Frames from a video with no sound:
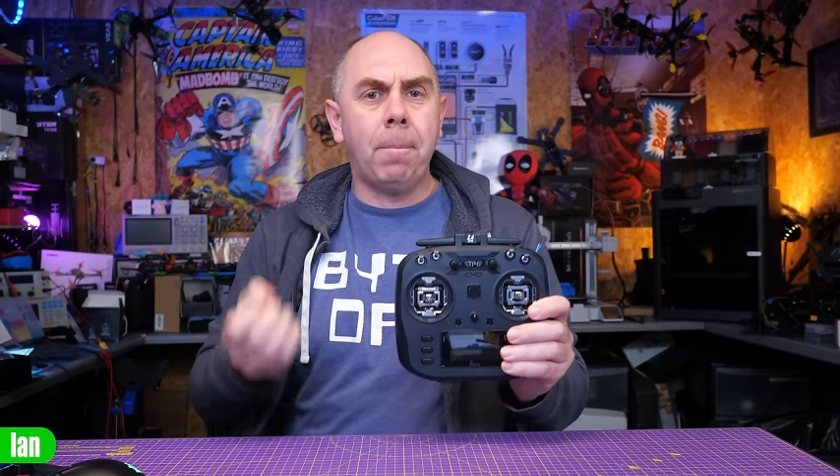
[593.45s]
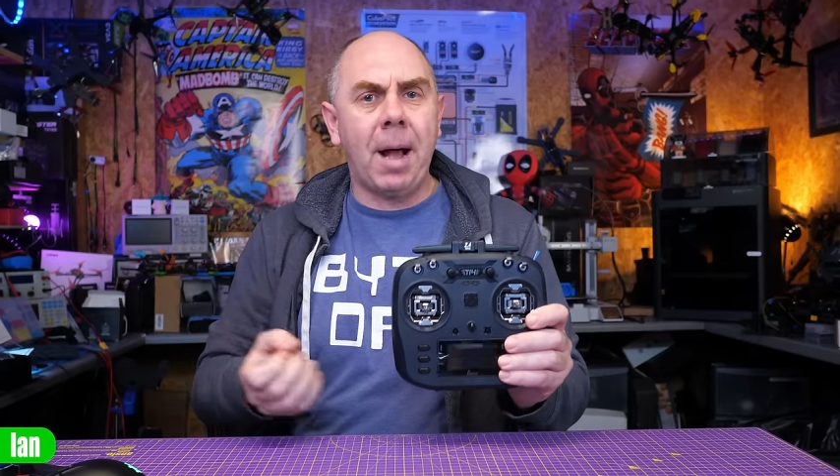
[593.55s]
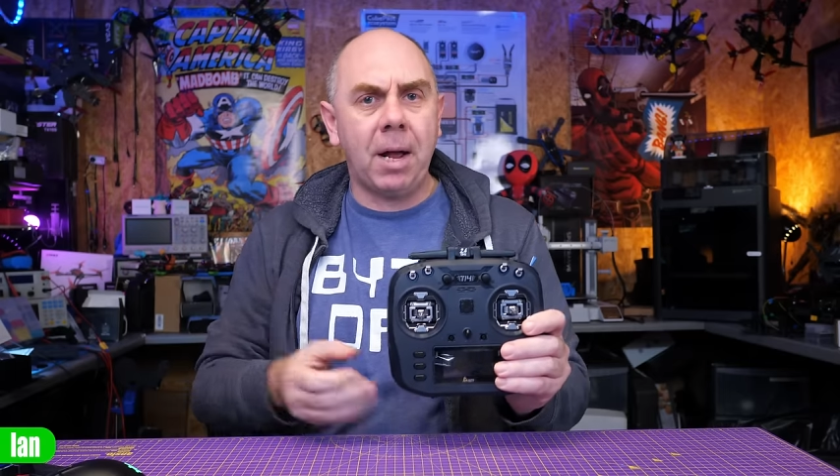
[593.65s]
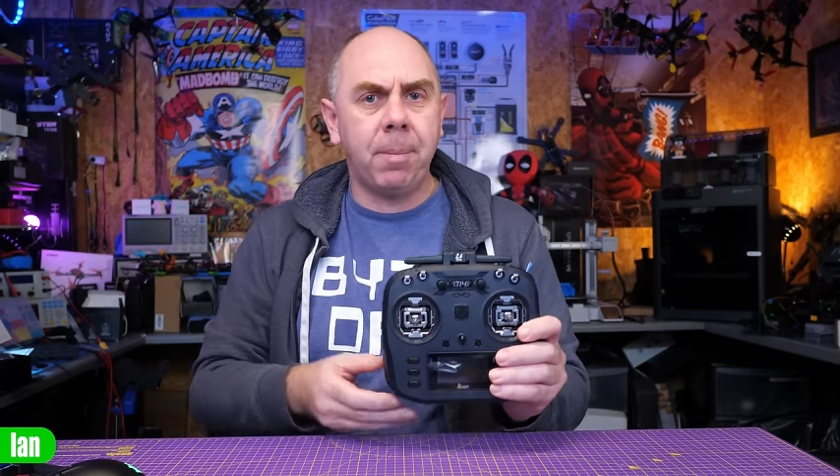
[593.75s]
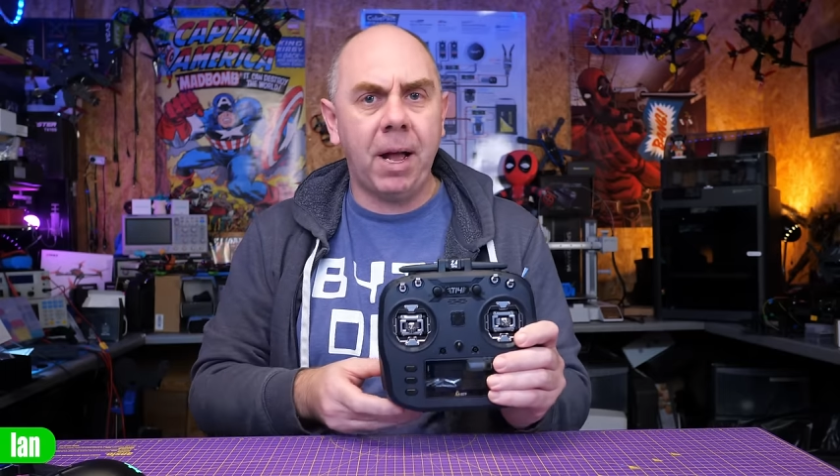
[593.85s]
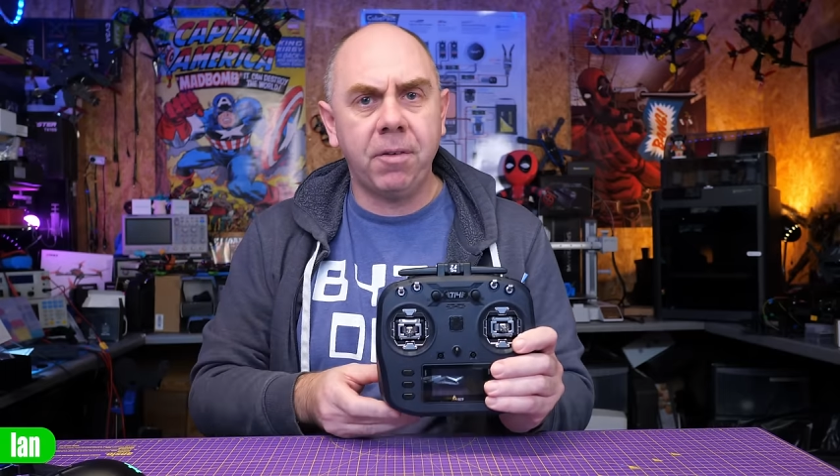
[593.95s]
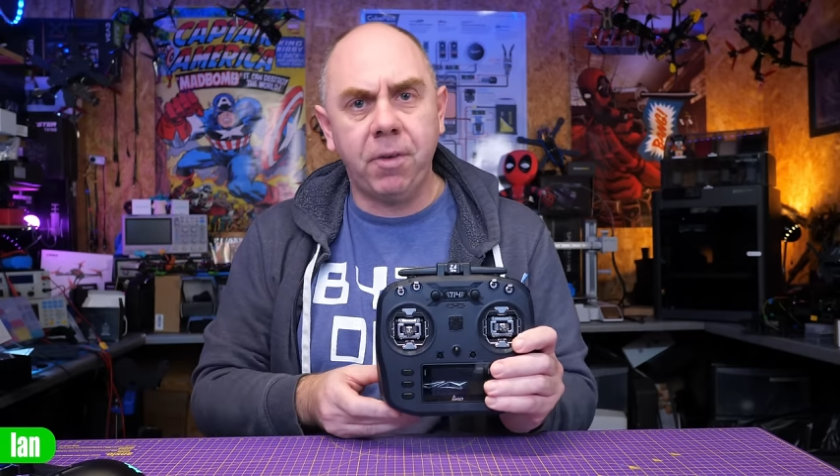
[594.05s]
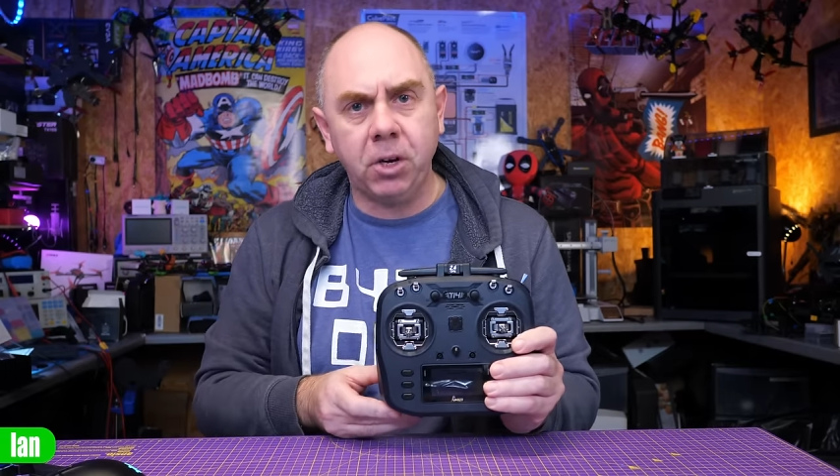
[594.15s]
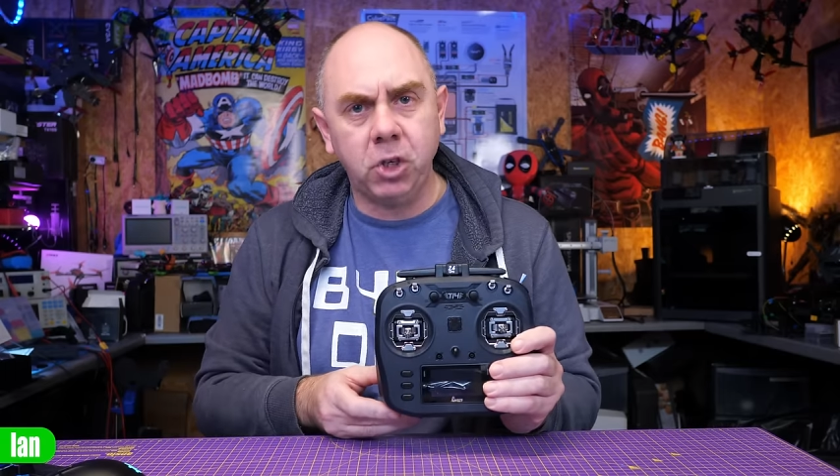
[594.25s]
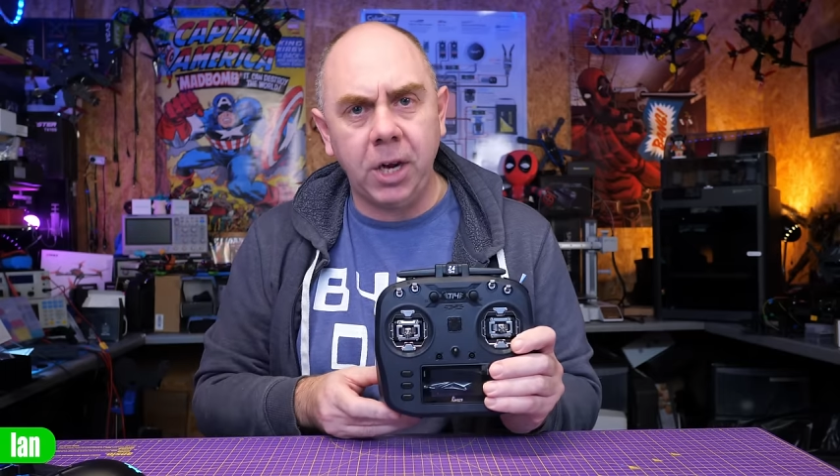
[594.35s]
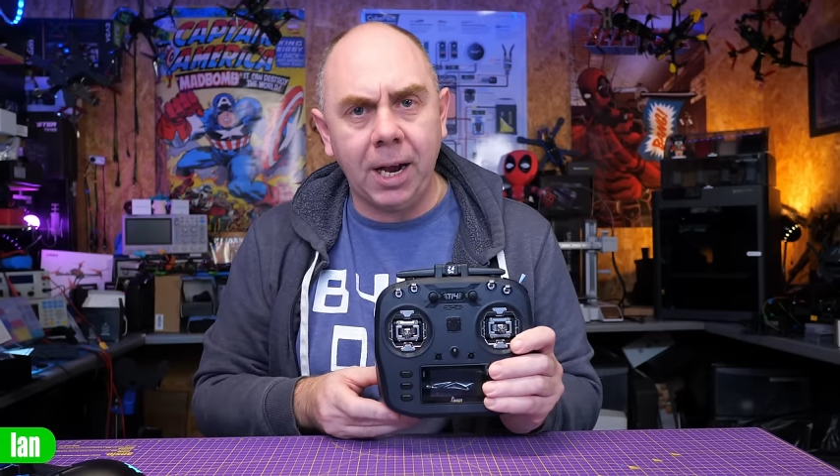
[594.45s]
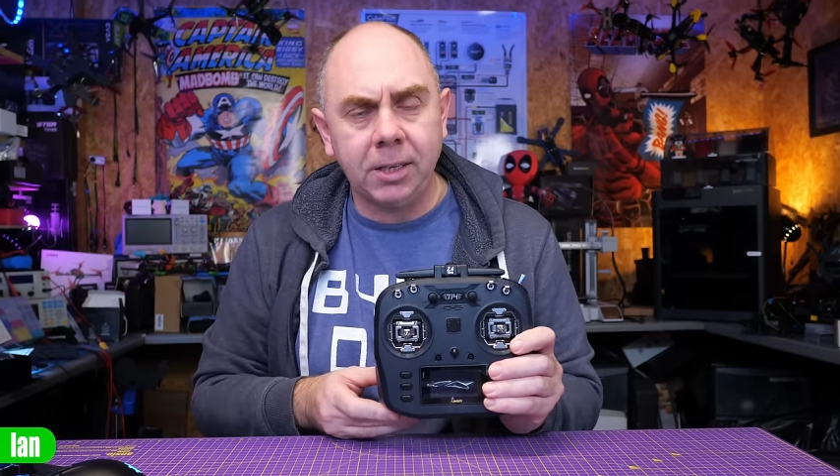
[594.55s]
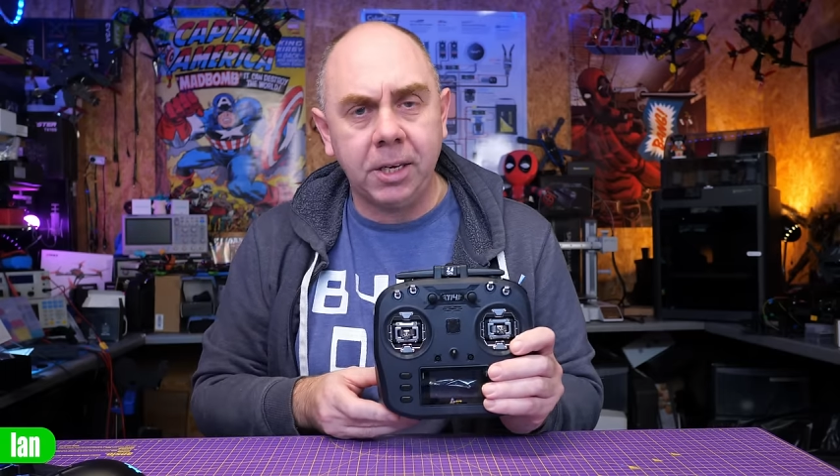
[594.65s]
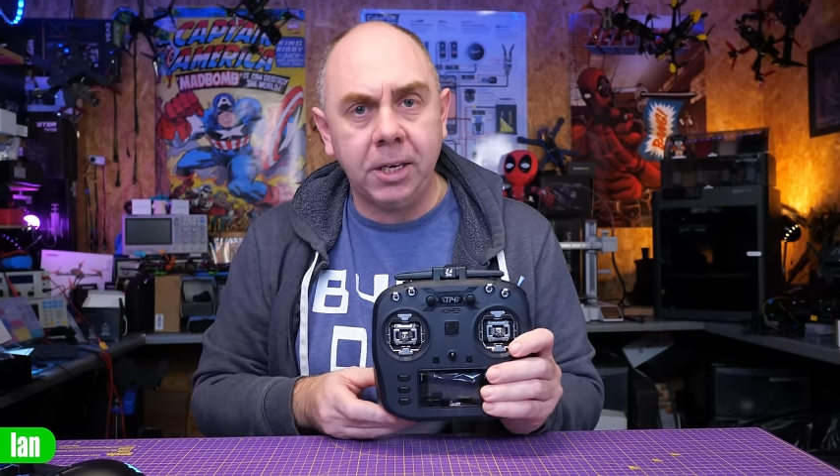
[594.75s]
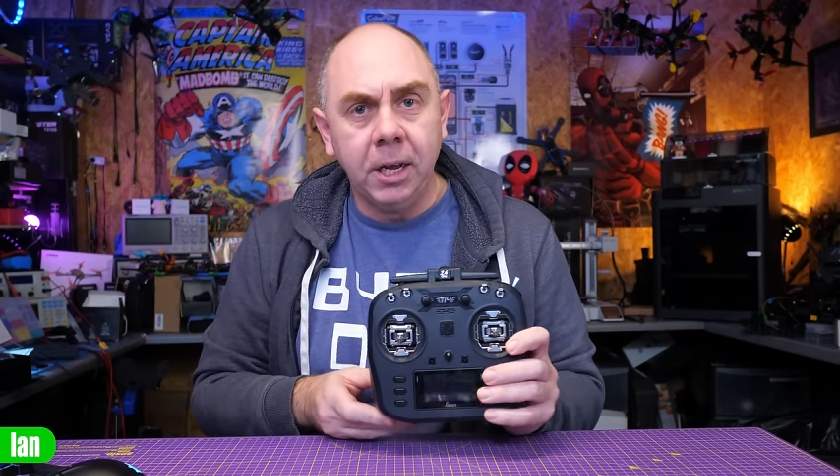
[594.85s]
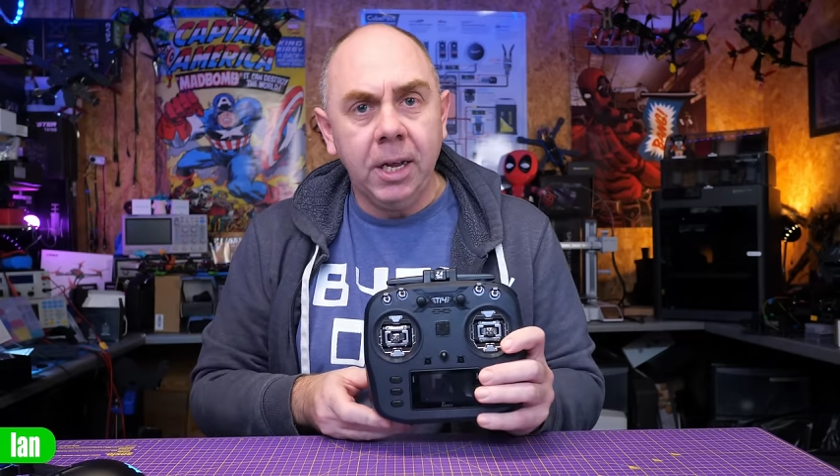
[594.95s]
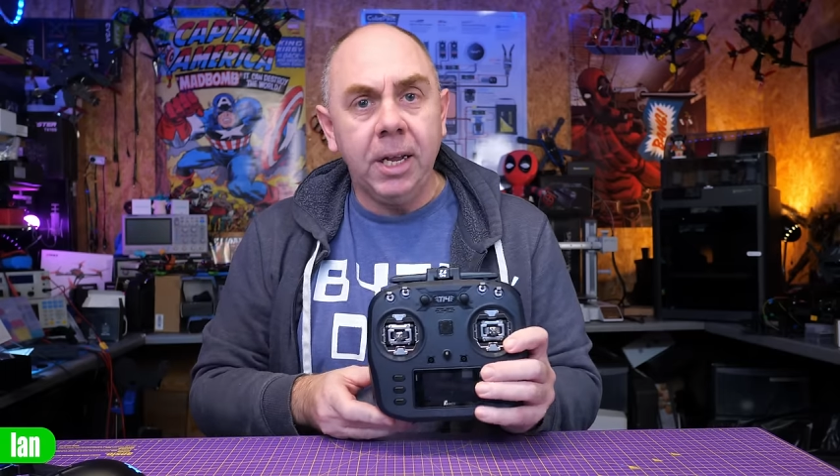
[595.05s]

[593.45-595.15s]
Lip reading: backpack functionality.